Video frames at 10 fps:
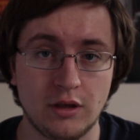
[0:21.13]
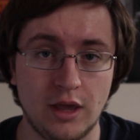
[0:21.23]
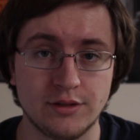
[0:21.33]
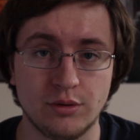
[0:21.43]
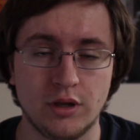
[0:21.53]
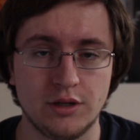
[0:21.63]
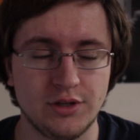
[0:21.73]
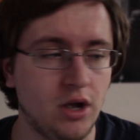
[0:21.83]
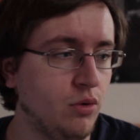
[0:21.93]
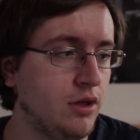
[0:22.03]
Okay, so we're going to
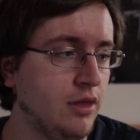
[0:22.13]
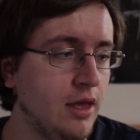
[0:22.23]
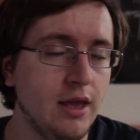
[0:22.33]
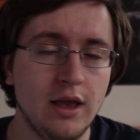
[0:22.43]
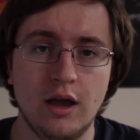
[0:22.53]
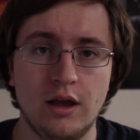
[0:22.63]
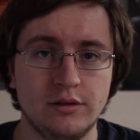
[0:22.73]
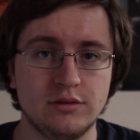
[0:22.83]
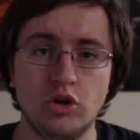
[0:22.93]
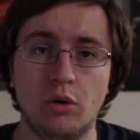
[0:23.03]
start with
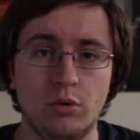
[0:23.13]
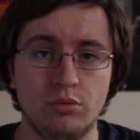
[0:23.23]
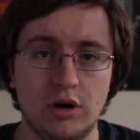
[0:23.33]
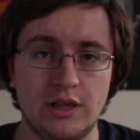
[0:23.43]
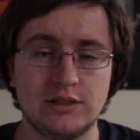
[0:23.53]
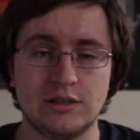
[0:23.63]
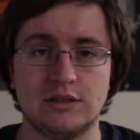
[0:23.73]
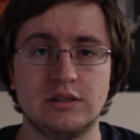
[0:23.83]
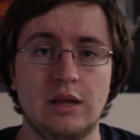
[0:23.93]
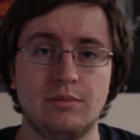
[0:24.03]
normal releases
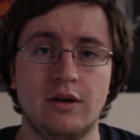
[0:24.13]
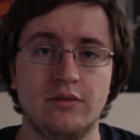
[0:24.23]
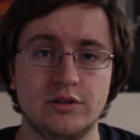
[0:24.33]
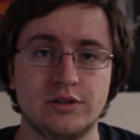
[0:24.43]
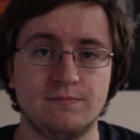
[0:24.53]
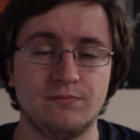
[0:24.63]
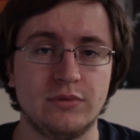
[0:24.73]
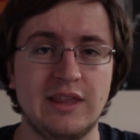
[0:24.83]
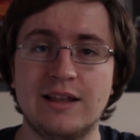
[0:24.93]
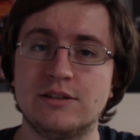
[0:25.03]
and slipcovers,
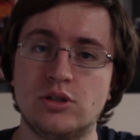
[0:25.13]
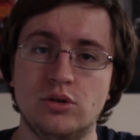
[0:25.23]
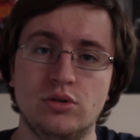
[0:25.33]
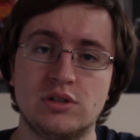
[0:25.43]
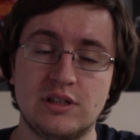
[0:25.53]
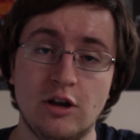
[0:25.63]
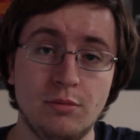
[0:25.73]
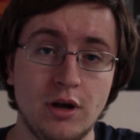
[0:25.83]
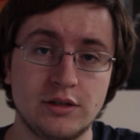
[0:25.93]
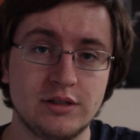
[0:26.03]
then to
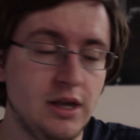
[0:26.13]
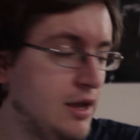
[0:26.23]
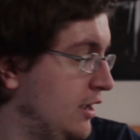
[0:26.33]
steelbooks,